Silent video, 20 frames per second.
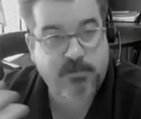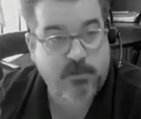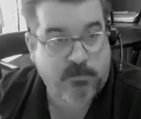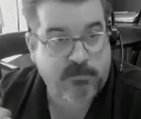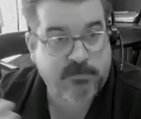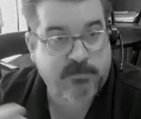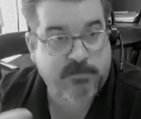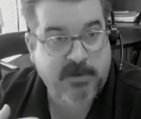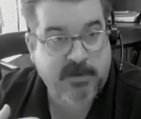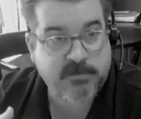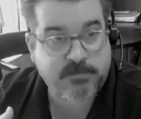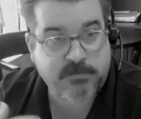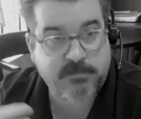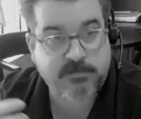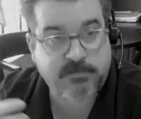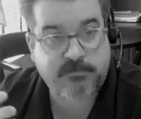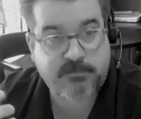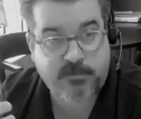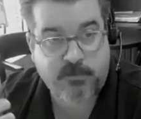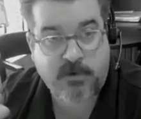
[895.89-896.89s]
We're responsible
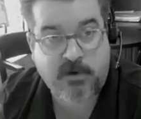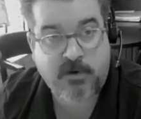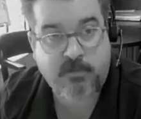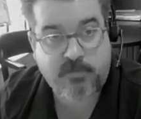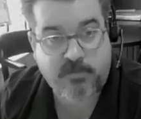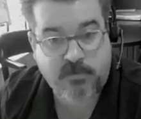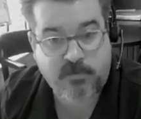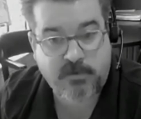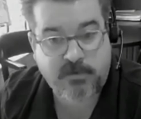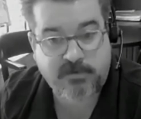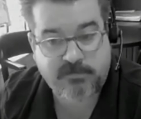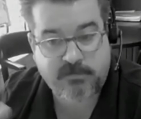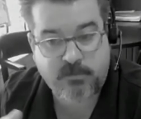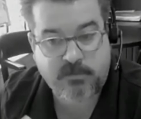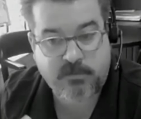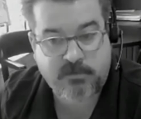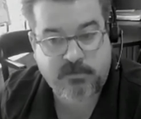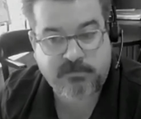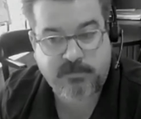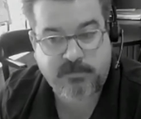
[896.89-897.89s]
to our employees, so
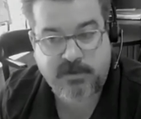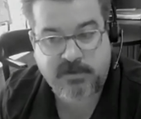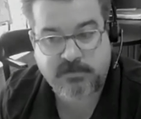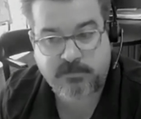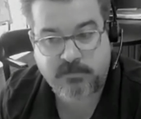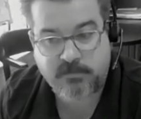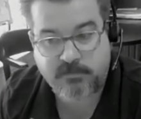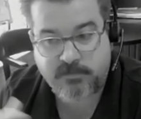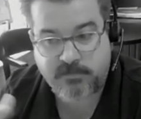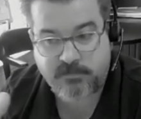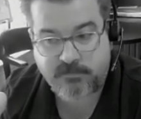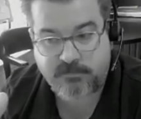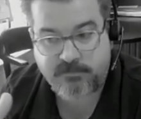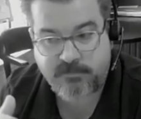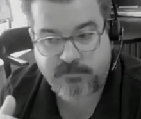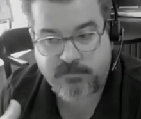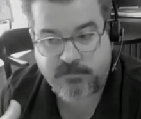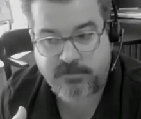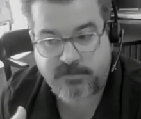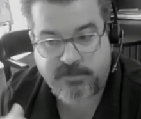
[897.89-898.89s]
we're responsible
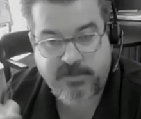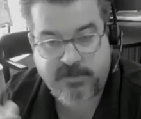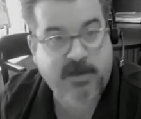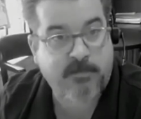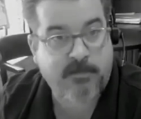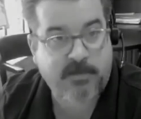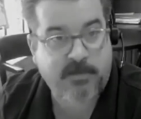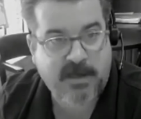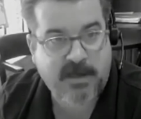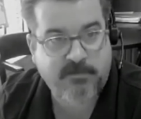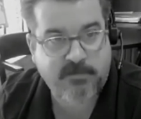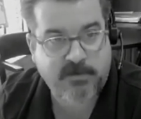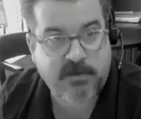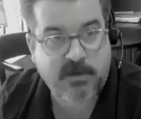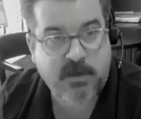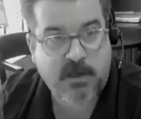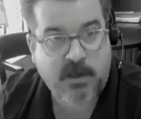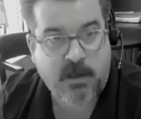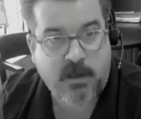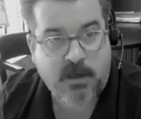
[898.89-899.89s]
for them having
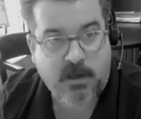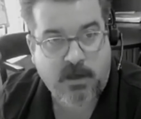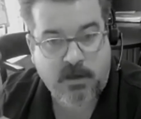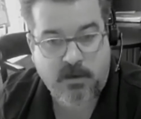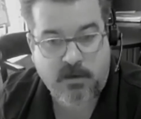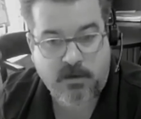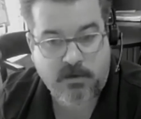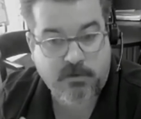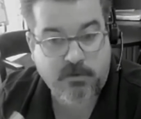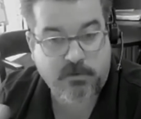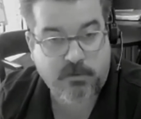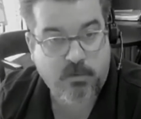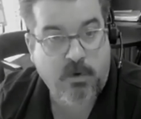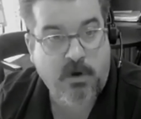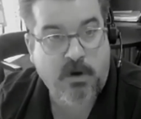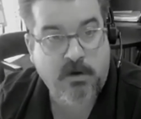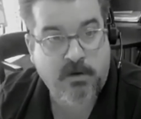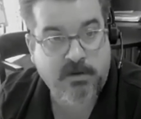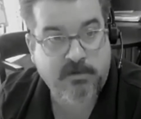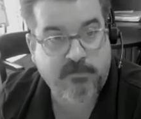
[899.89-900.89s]
a good
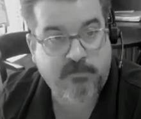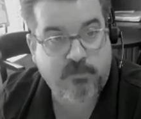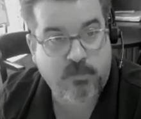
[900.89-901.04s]
quality of